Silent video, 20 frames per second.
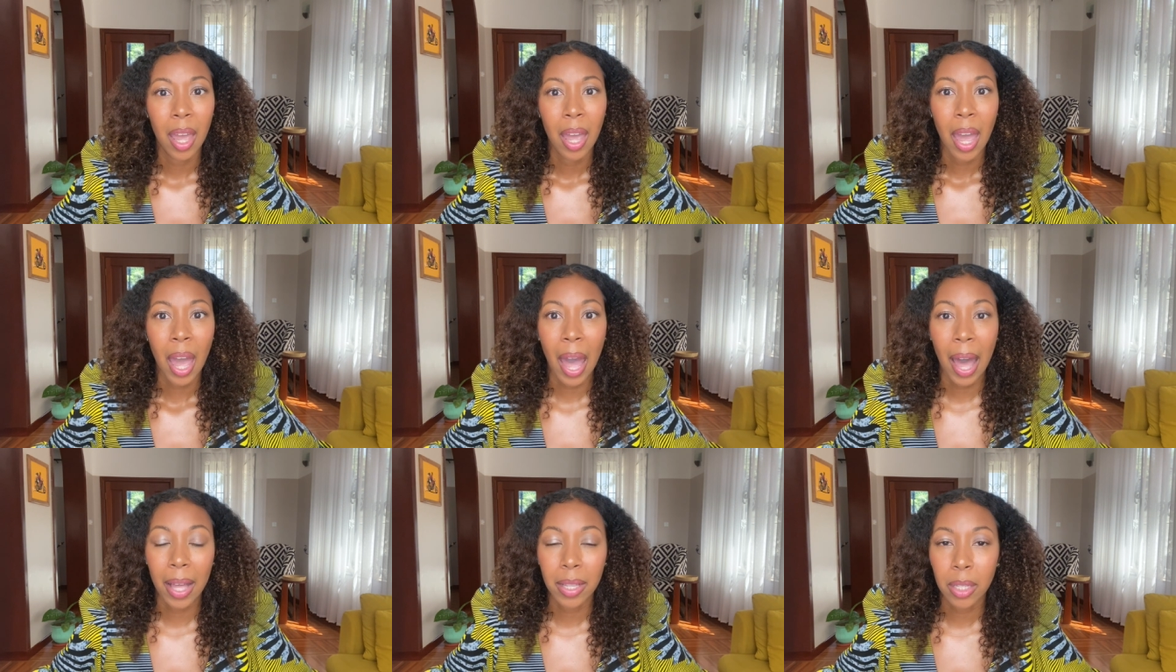
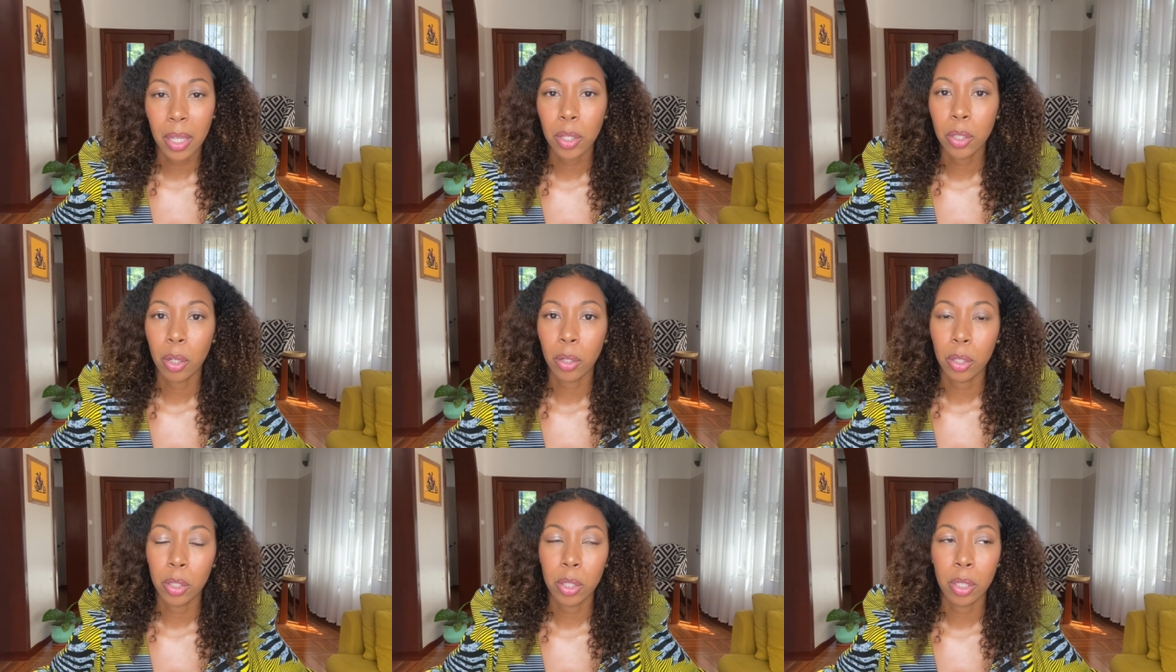as I
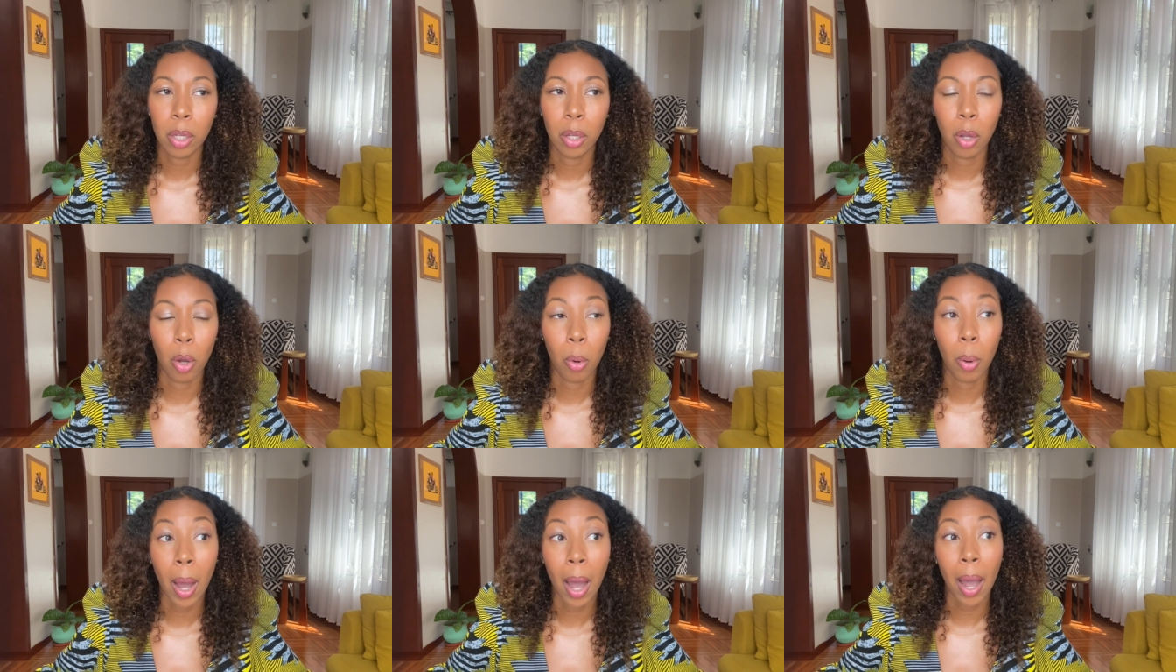started to
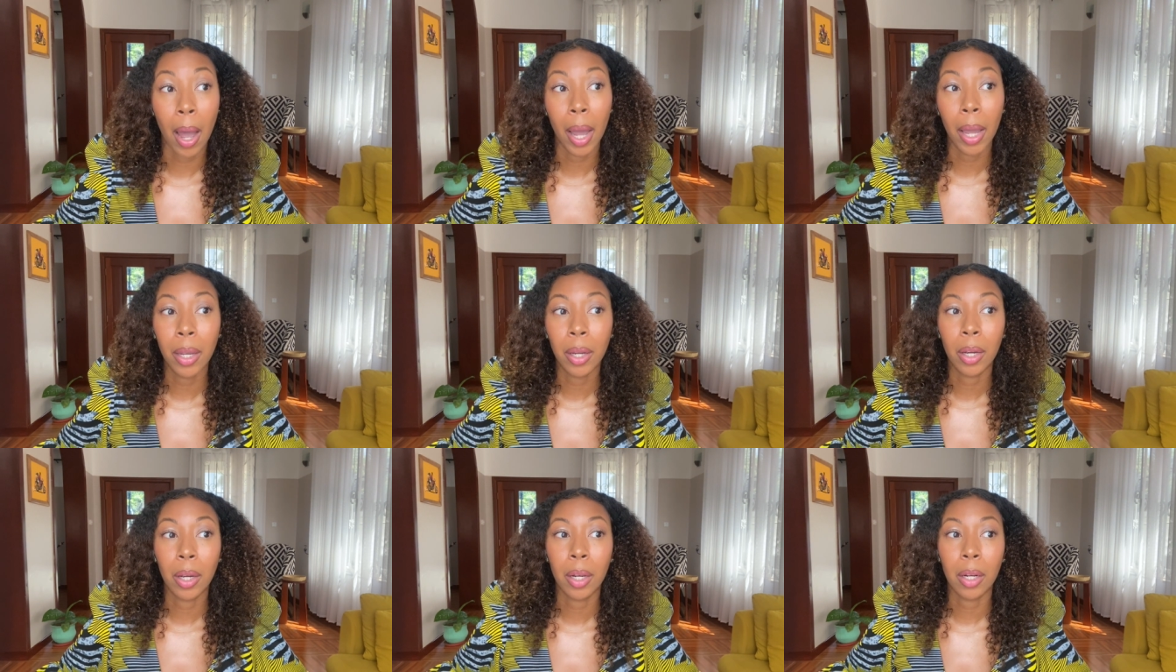go
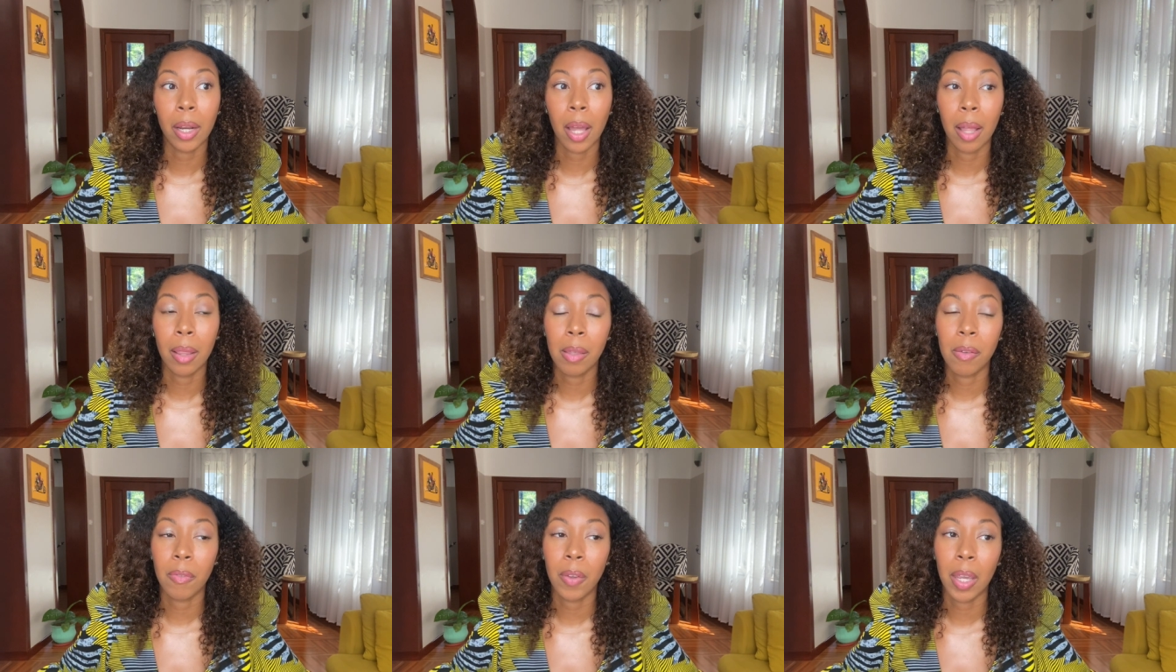higher and
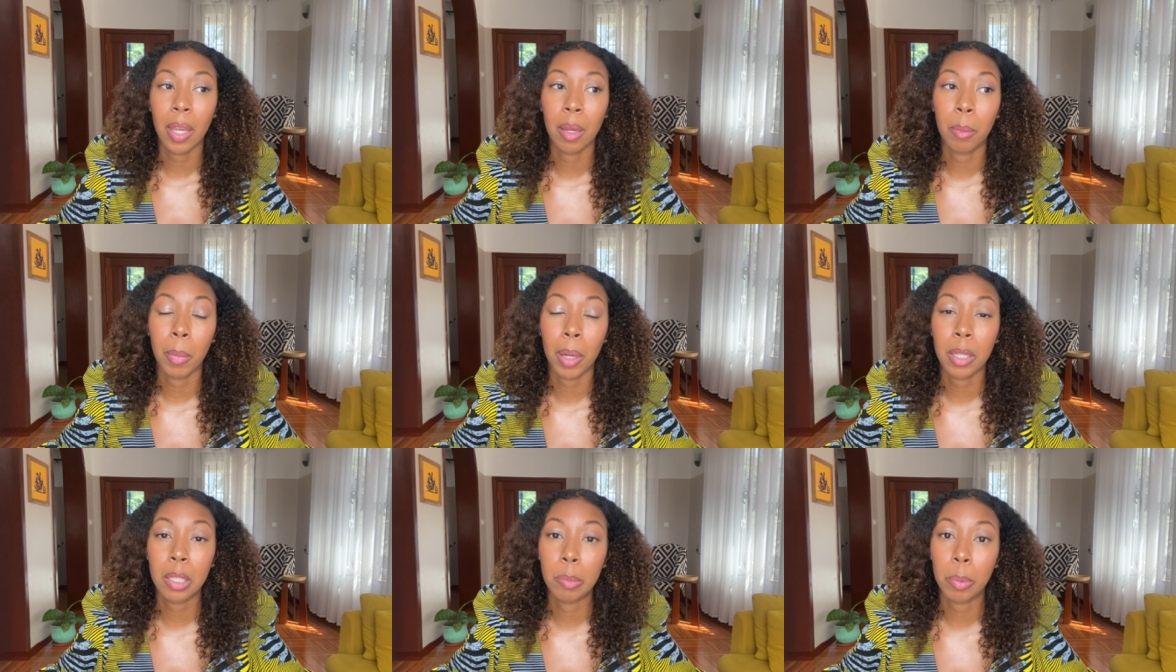elevate in
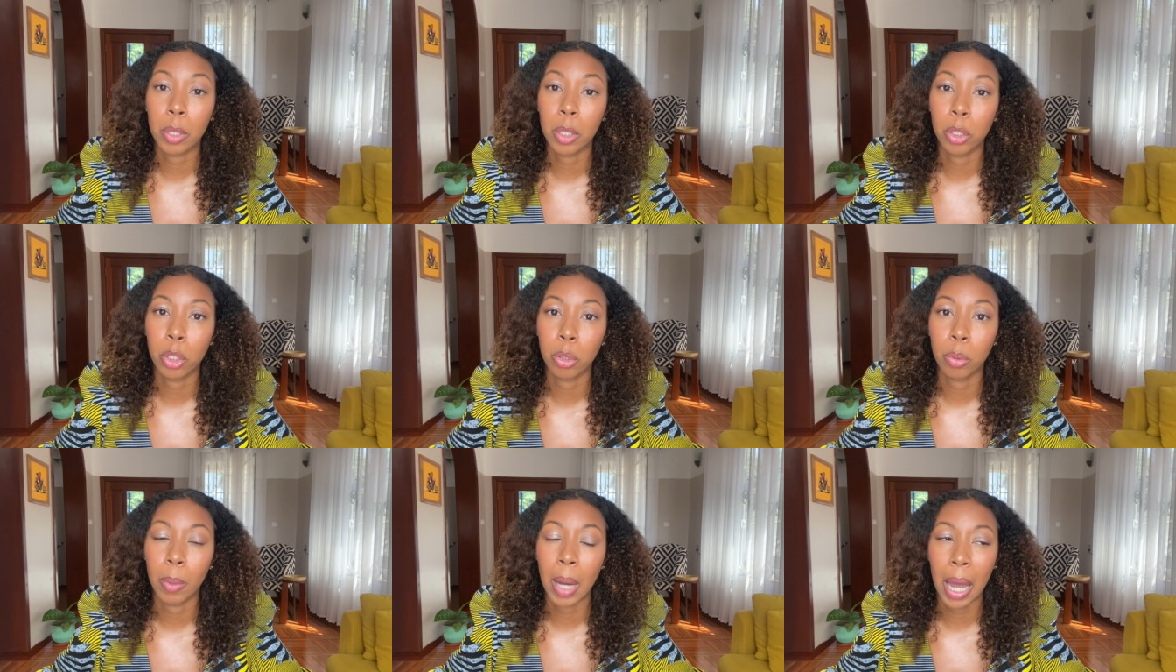my
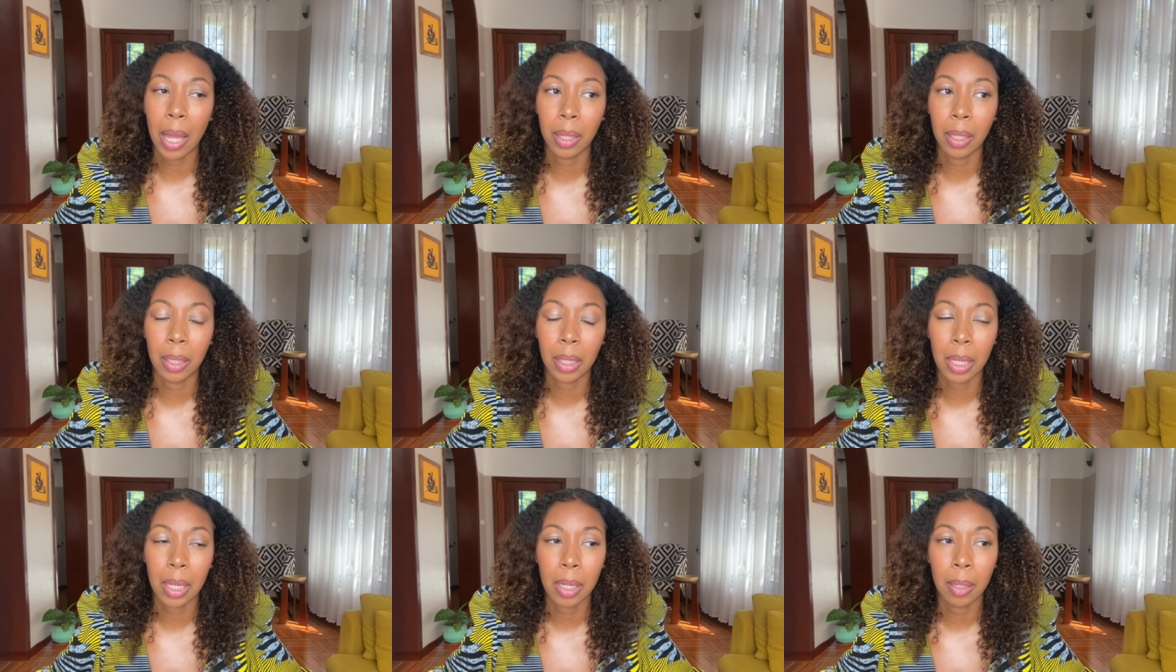
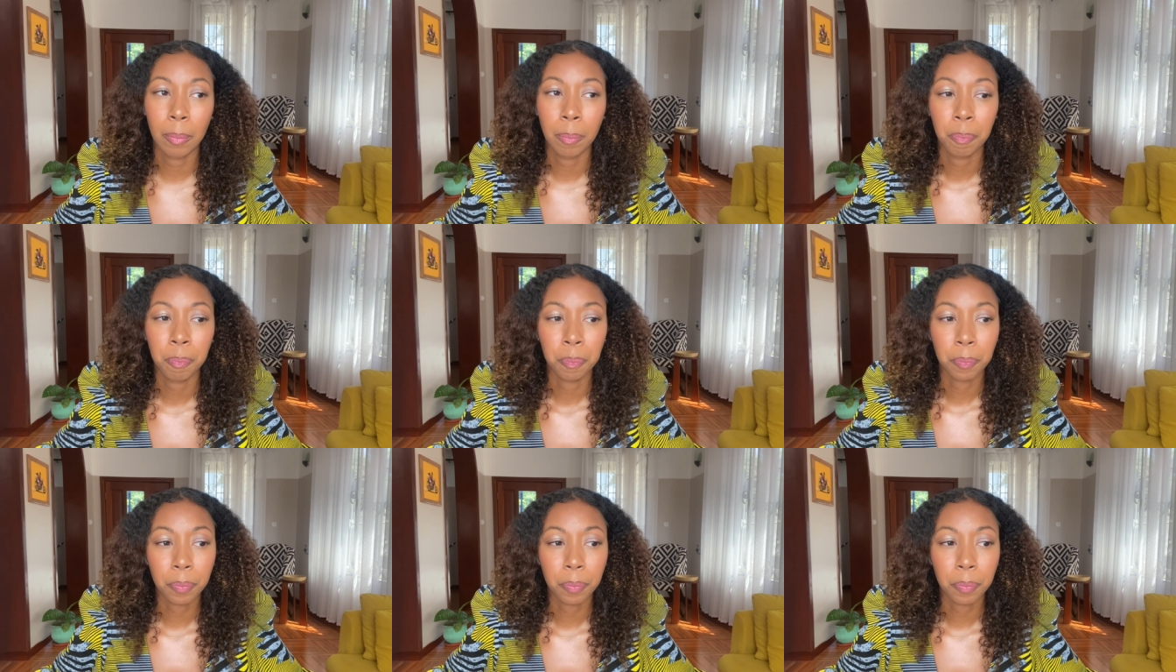spirituality